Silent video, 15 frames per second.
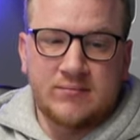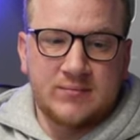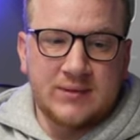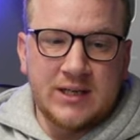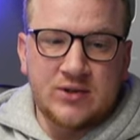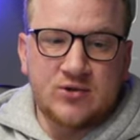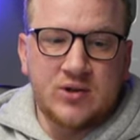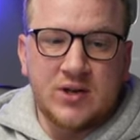
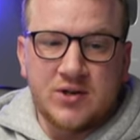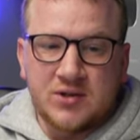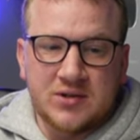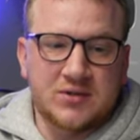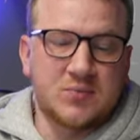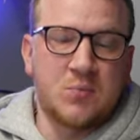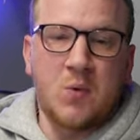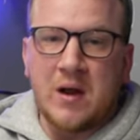literally
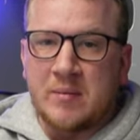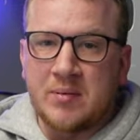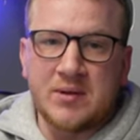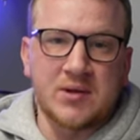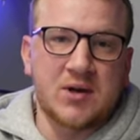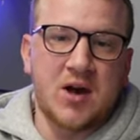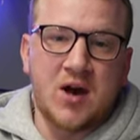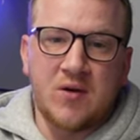just wiping
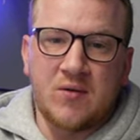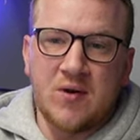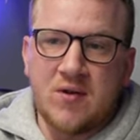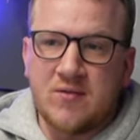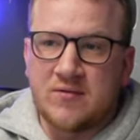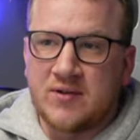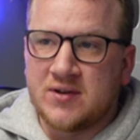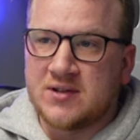the car
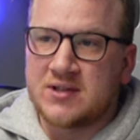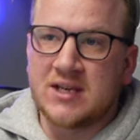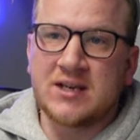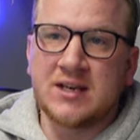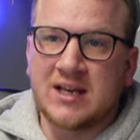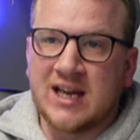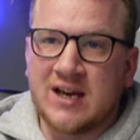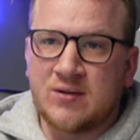over and
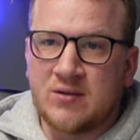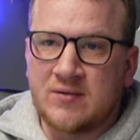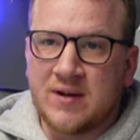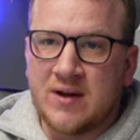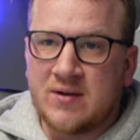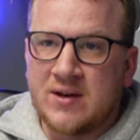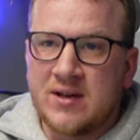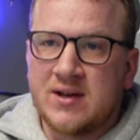sending it out
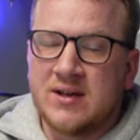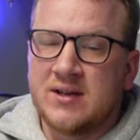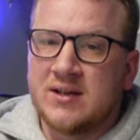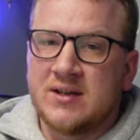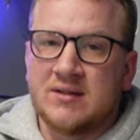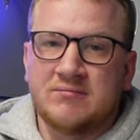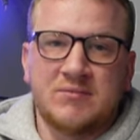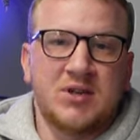without,
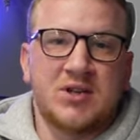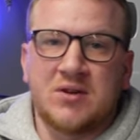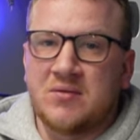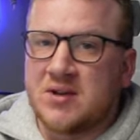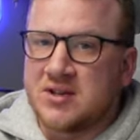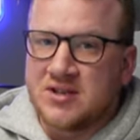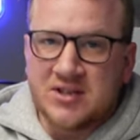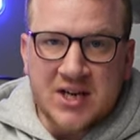you know,
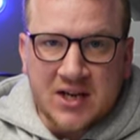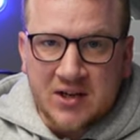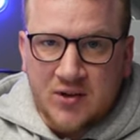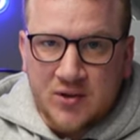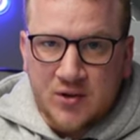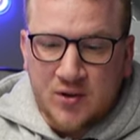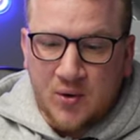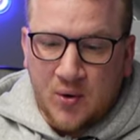a
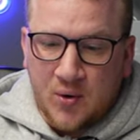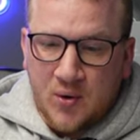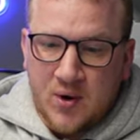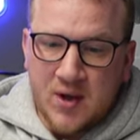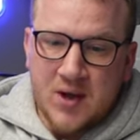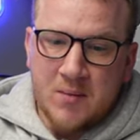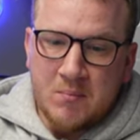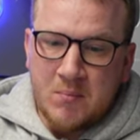second thought,
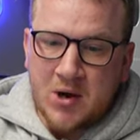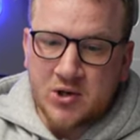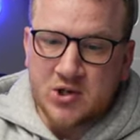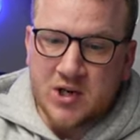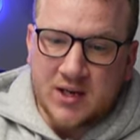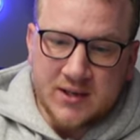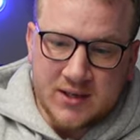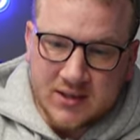much
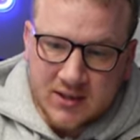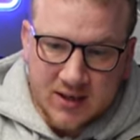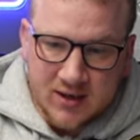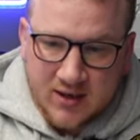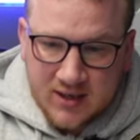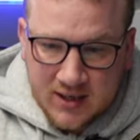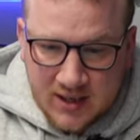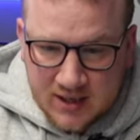like this
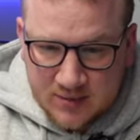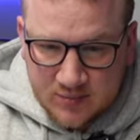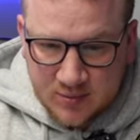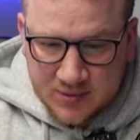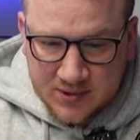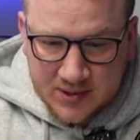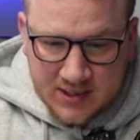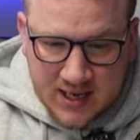guy, what
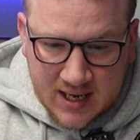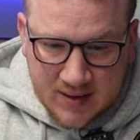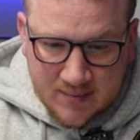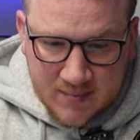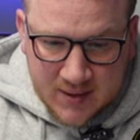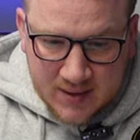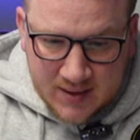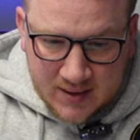was his
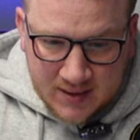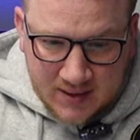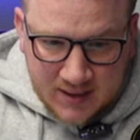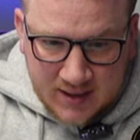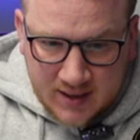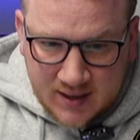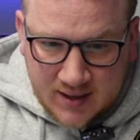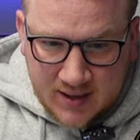name?
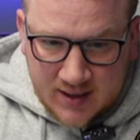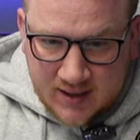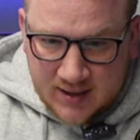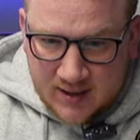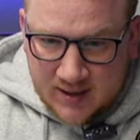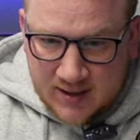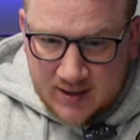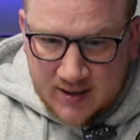
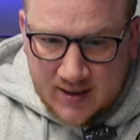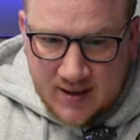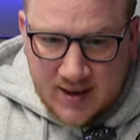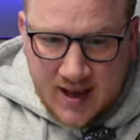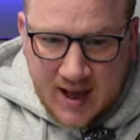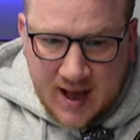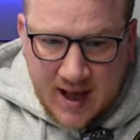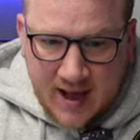Simon
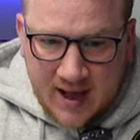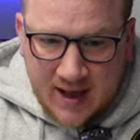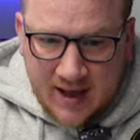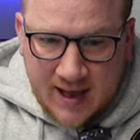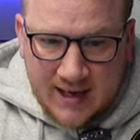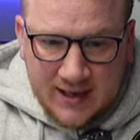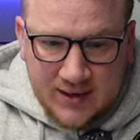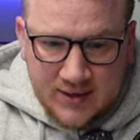
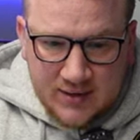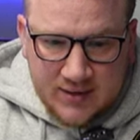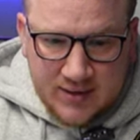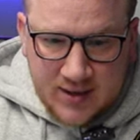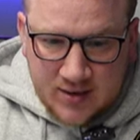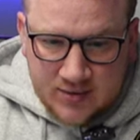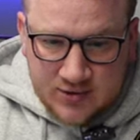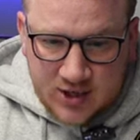
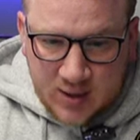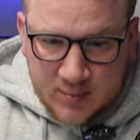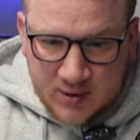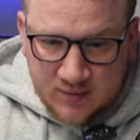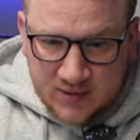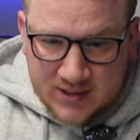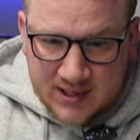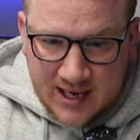
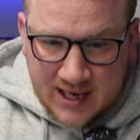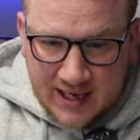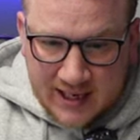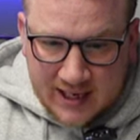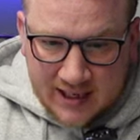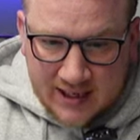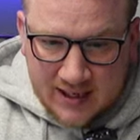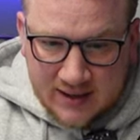
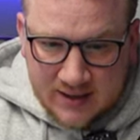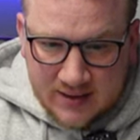Ritalik.